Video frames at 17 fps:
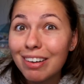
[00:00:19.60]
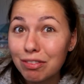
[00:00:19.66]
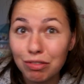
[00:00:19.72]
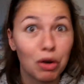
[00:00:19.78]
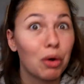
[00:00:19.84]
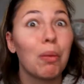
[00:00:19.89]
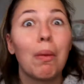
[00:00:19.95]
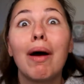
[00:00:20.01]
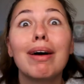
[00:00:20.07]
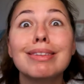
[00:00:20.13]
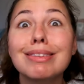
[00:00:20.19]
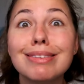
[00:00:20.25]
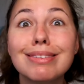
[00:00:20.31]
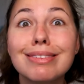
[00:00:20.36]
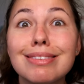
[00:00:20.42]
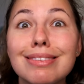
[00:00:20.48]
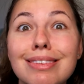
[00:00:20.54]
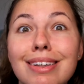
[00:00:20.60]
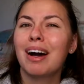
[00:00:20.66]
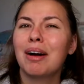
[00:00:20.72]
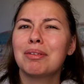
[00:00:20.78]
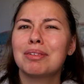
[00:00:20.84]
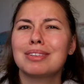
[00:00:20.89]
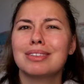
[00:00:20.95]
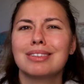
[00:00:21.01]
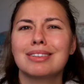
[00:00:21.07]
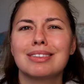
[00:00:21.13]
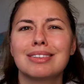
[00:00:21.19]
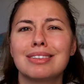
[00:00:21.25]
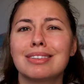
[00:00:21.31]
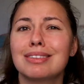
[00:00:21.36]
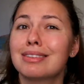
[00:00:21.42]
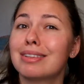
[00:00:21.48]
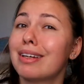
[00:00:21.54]
for once. I
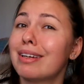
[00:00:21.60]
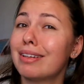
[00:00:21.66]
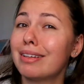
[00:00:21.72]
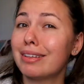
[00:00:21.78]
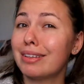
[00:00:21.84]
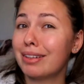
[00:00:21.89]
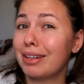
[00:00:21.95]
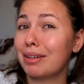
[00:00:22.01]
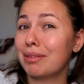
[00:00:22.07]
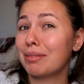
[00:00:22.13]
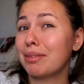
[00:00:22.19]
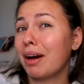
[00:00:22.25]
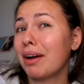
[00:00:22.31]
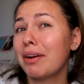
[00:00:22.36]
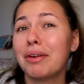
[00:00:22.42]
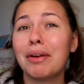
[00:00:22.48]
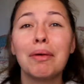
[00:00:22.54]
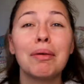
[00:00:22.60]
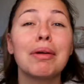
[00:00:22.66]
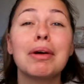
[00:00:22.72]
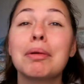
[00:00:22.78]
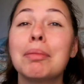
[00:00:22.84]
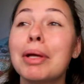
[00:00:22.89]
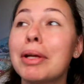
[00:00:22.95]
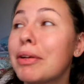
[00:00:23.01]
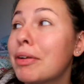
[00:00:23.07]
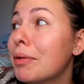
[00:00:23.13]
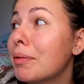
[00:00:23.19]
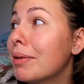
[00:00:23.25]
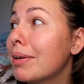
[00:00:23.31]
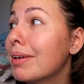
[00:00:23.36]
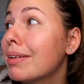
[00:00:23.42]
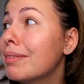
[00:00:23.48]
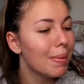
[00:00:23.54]
was gonna, you know, I don't know, look a bit
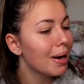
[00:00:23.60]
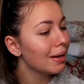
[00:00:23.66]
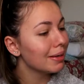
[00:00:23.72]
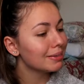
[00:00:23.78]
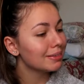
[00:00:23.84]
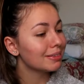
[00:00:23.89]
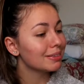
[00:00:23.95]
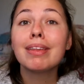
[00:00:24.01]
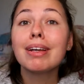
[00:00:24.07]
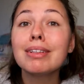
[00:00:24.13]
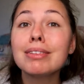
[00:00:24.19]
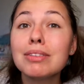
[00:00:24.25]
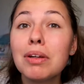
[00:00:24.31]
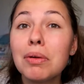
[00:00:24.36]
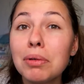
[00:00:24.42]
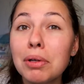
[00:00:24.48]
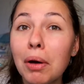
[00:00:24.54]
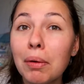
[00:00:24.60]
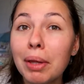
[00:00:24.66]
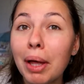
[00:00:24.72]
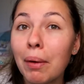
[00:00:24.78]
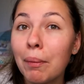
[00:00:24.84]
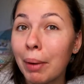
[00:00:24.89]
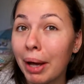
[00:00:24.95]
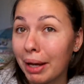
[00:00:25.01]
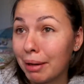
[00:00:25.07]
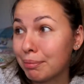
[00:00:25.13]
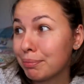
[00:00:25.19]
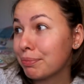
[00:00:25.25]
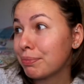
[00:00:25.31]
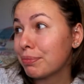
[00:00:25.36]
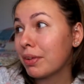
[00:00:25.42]
cuter, but things don't go that way.